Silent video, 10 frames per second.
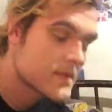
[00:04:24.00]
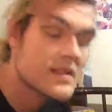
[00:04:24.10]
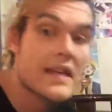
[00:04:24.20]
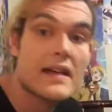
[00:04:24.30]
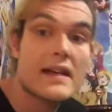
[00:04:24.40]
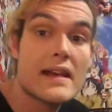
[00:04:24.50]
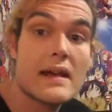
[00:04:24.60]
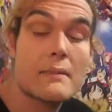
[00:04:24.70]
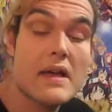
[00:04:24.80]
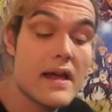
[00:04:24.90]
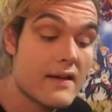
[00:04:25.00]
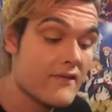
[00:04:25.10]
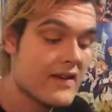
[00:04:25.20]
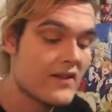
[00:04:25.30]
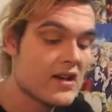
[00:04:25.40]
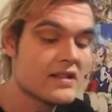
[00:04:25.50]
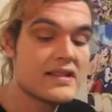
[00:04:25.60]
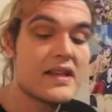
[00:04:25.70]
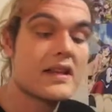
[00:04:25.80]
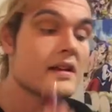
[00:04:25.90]
Just gonna take my favorite
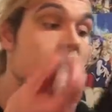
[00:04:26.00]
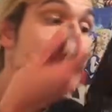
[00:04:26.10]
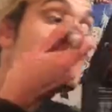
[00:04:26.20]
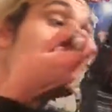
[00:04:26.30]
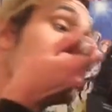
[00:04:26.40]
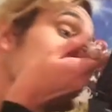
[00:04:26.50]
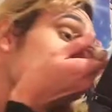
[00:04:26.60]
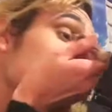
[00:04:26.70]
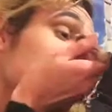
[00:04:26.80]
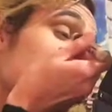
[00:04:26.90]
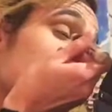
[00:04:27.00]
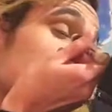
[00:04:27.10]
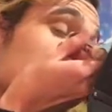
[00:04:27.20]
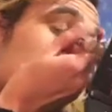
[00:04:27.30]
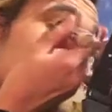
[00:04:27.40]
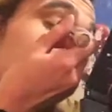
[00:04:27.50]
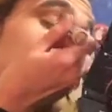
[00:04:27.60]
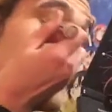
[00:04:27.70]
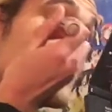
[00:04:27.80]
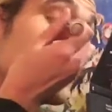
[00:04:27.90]
concealer and just
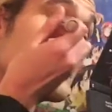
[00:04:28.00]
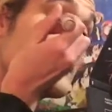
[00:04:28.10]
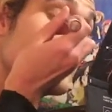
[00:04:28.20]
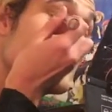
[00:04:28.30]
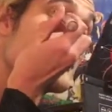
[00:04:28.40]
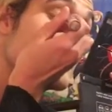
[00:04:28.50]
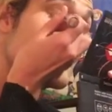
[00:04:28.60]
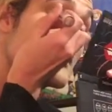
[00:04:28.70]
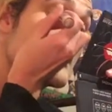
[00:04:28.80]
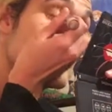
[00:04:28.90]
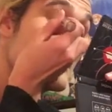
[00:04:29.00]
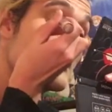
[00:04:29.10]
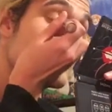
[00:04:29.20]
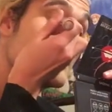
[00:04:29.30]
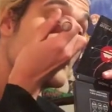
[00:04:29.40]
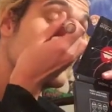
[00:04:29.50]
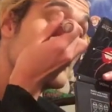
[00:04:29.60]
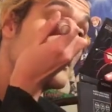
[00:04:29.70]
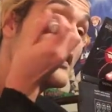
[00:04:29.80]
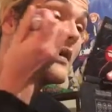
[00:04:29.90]
slightly dot that on the
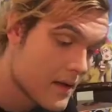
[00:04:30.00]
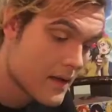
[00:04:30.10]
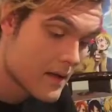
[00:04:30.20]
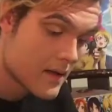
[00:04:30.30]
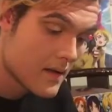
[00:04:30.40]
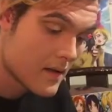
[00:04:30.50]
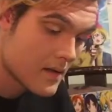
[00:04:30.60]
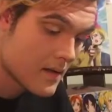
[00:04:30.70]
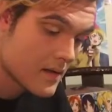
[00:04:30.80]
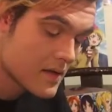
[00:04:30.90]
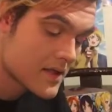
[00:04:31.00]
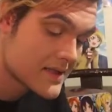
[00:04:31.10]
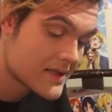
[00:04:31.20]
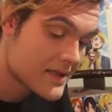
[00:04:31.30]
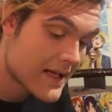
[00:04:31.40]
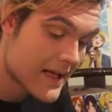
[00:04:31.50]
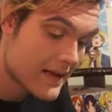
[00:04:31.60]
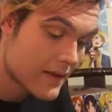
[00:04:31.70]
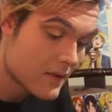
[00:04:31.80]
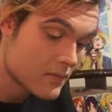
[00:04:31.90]
lid. Just
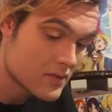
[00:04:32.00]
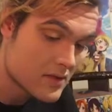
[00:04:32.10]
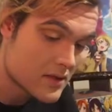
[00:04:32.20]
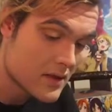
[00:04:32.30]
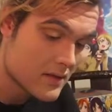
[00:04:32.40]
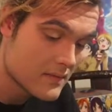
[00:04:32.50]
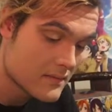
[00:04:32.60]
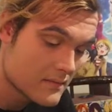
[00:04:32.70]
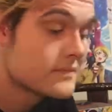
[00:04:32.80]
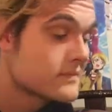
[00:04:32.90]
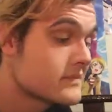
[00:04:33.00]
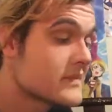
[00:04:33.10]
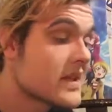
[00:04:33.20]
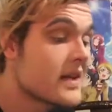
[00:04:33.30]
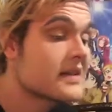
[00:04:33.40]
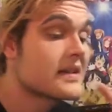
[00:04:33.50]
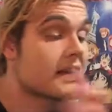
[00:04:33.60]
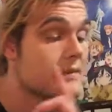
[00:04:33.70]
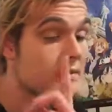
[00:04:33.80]
slightly, oh shit. God damn.